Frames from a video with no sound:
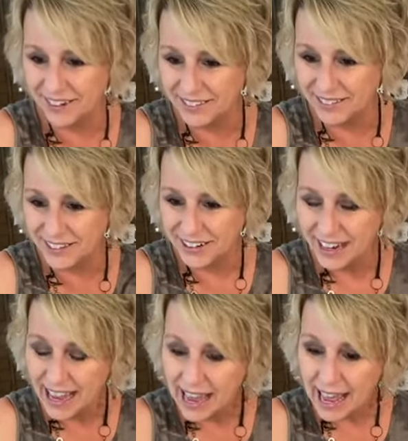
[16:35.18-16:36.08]
whatever.
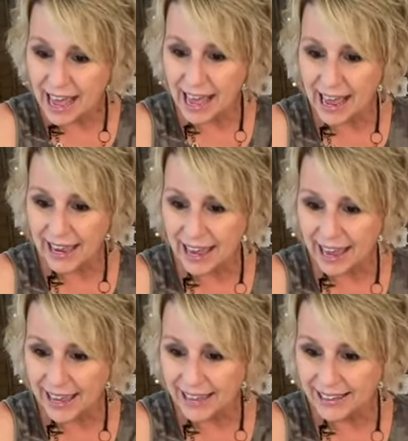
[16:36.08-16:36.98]
Hey,
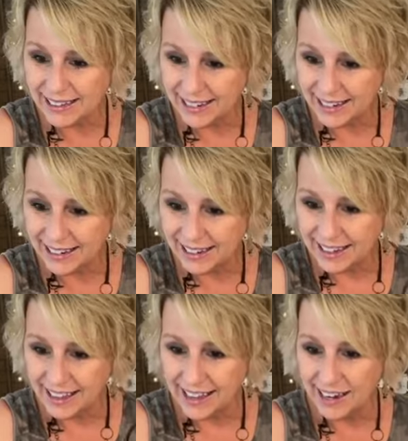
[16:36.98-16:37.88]
Kaylee
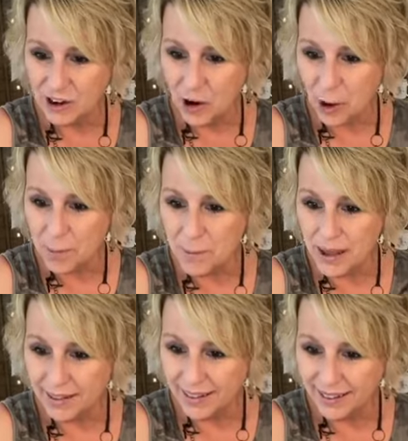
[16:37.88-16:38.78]
and
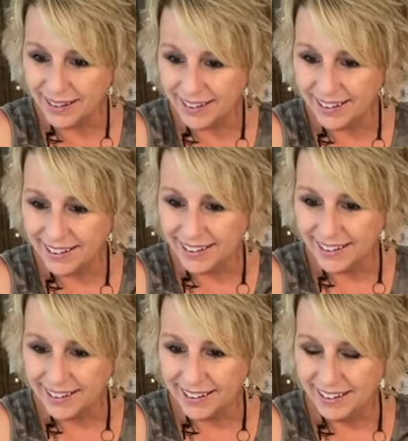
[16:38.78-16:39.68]
Carmela.
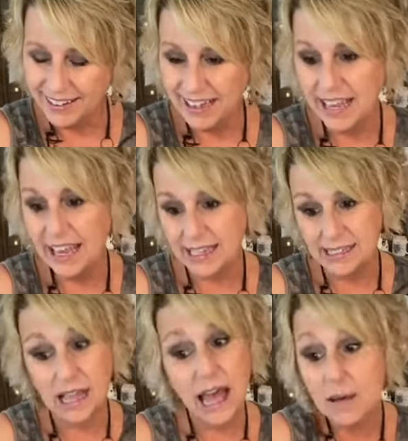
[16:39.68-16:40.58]
Yes,
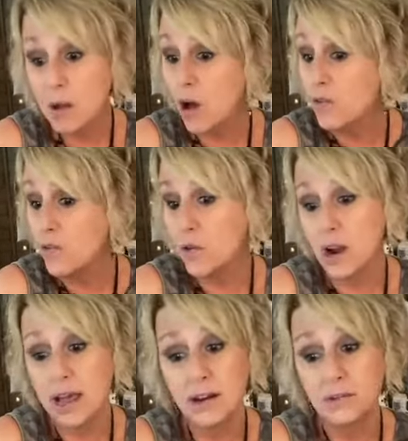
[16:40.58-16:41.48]
I'm all for
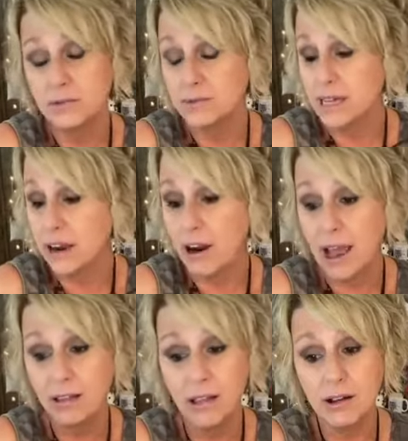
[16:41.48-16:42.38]
it. I don't care
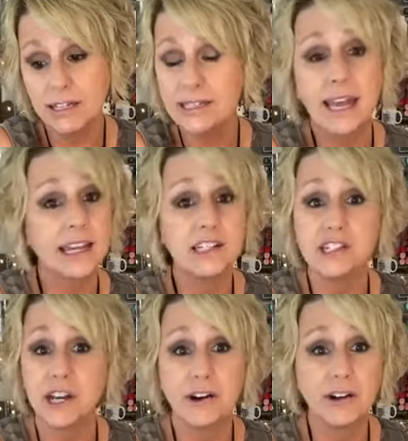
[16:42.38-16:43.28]
how long it
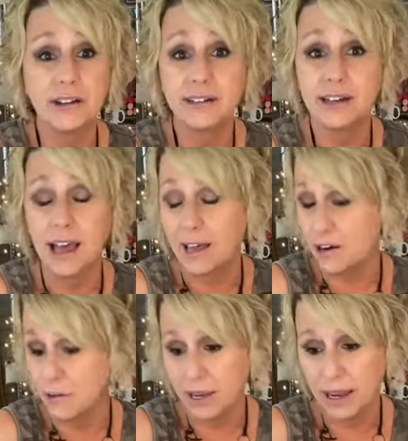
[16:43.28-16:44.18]
takes, Sharon. I
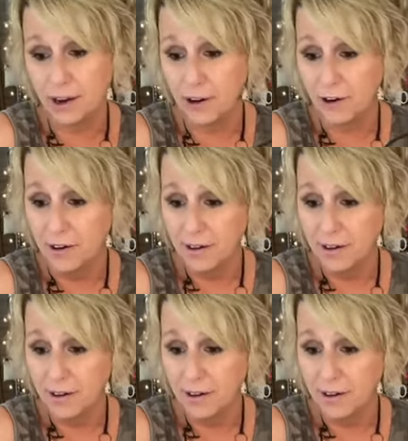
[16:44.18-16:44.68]
don't care